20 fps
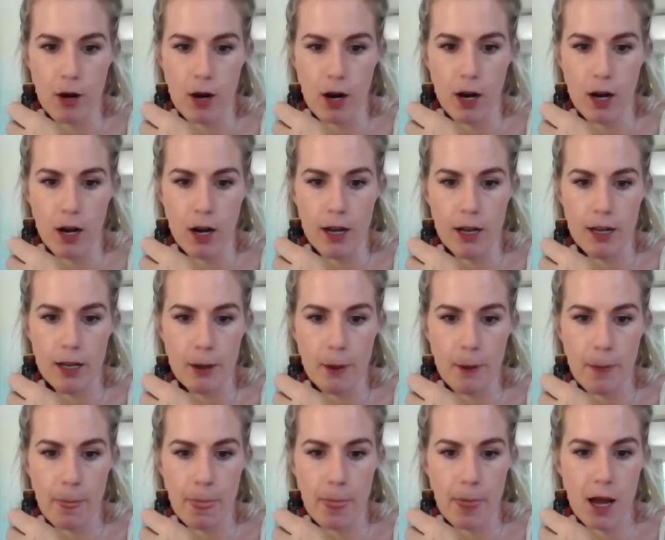buy
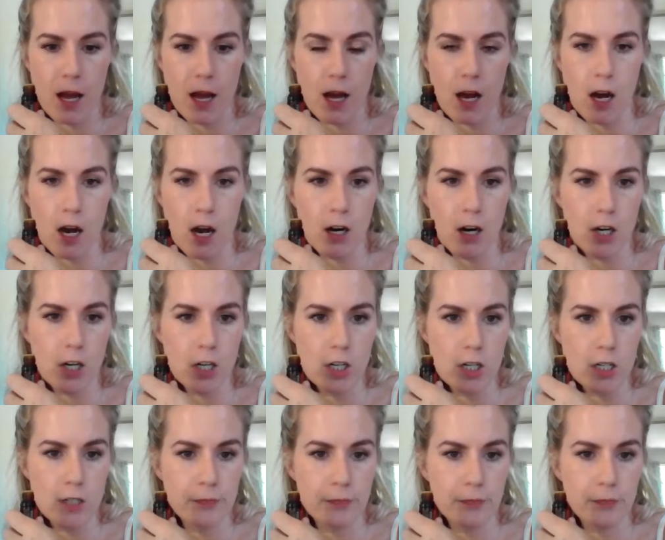are
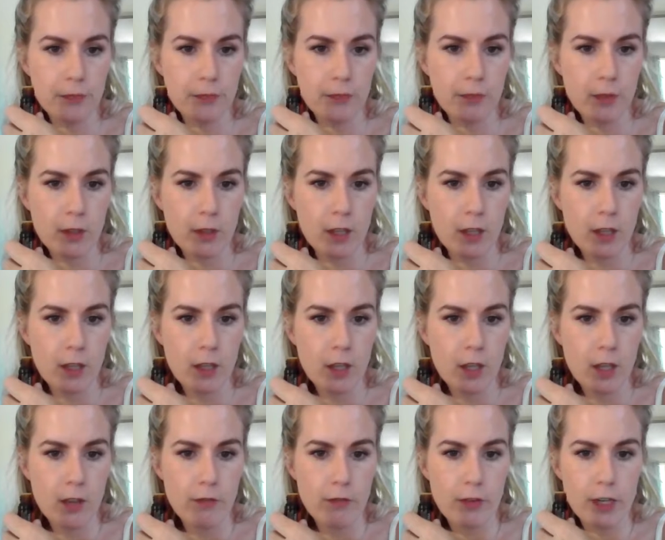
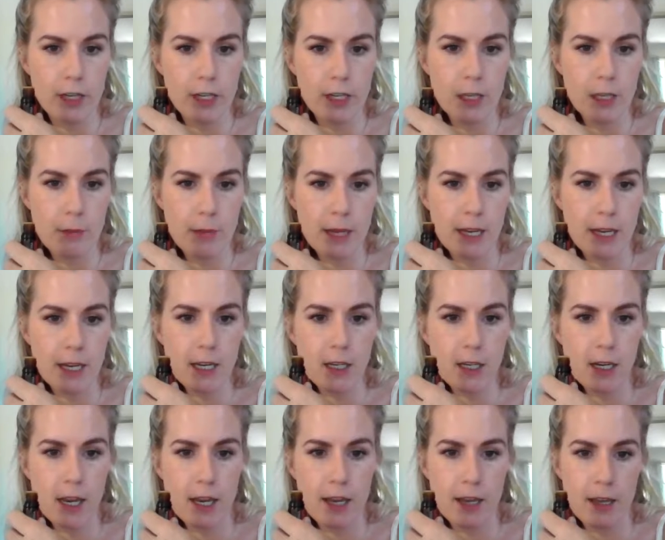vanilla
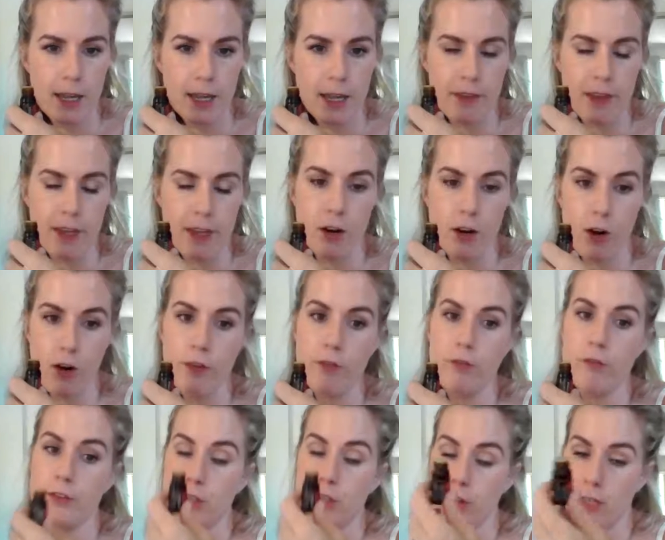bean, and then
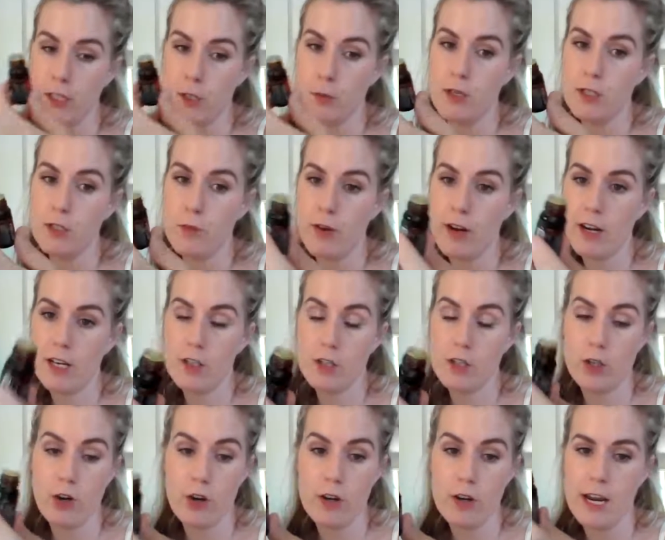so this one's ready
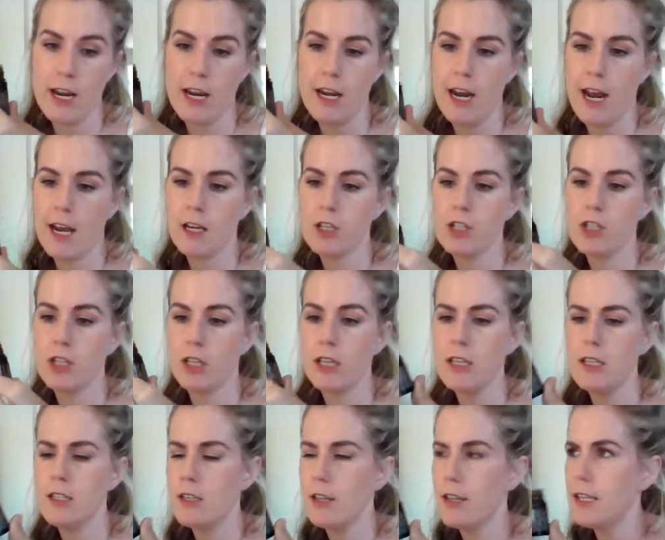to go neat
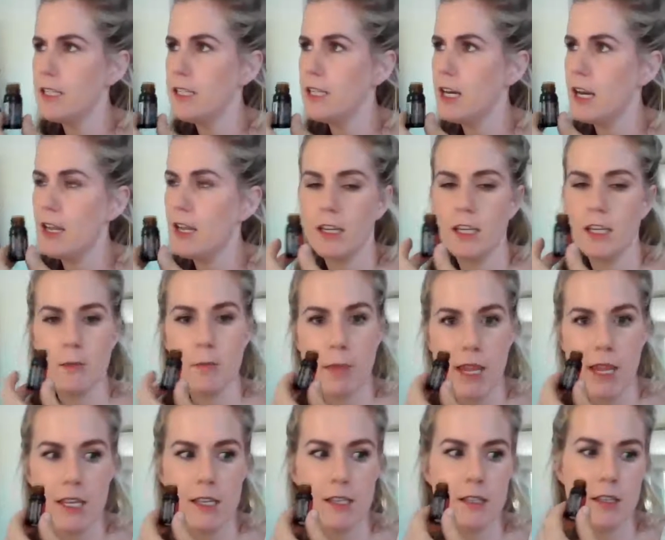actually. So this then I think is
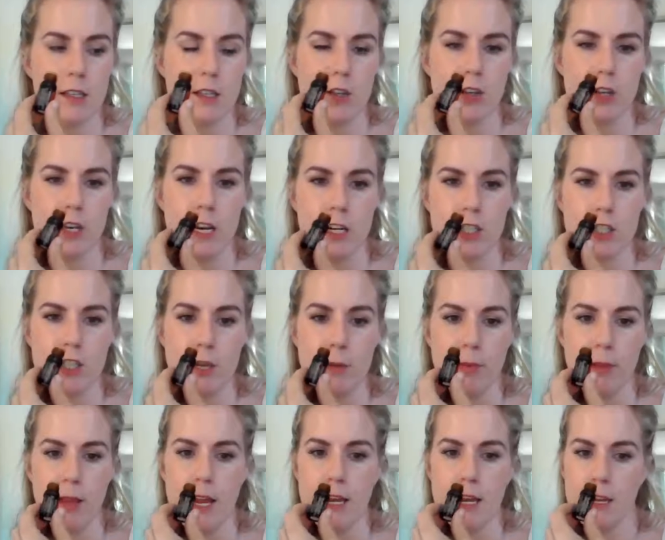peace. You can actually
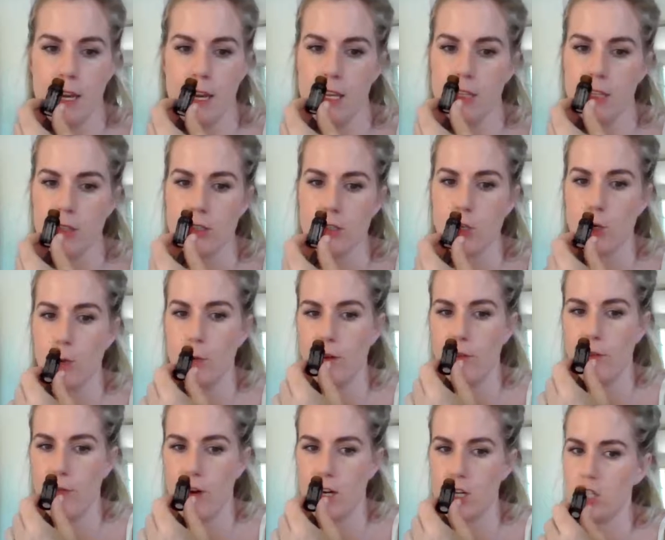apply neat, so it's got a bit
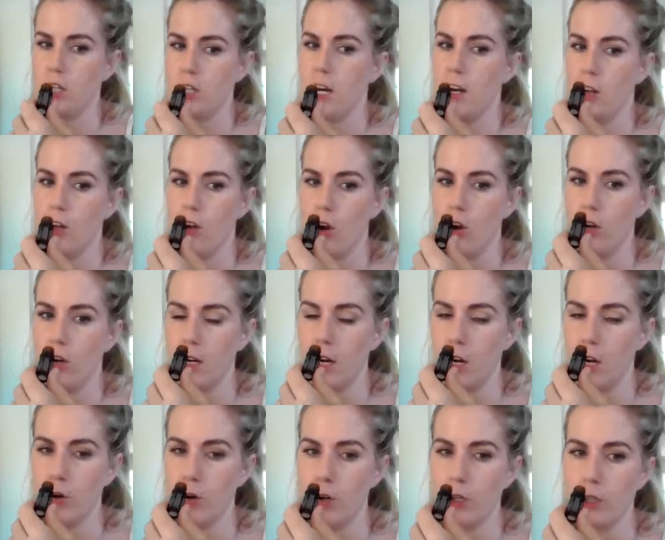of fractionated
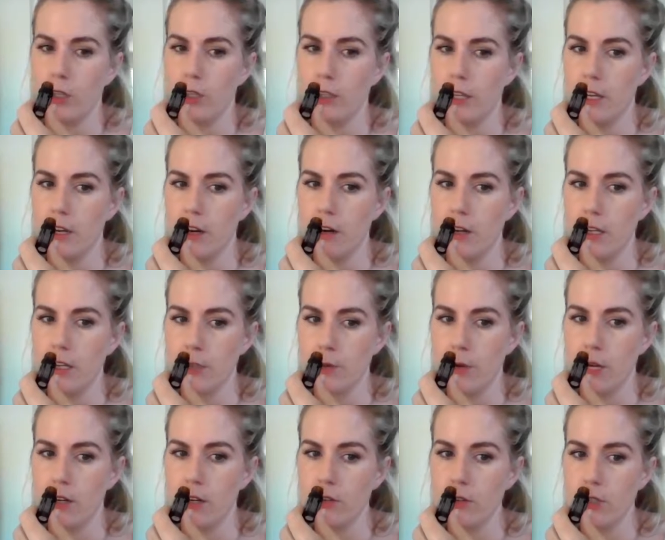coconut oil in there as
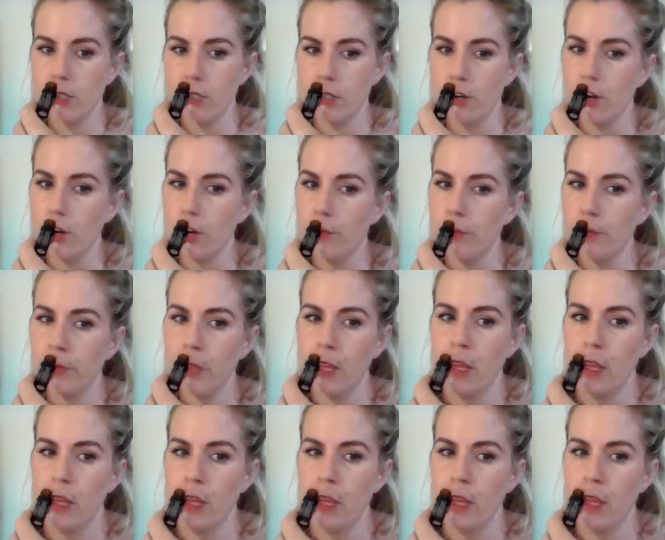well. So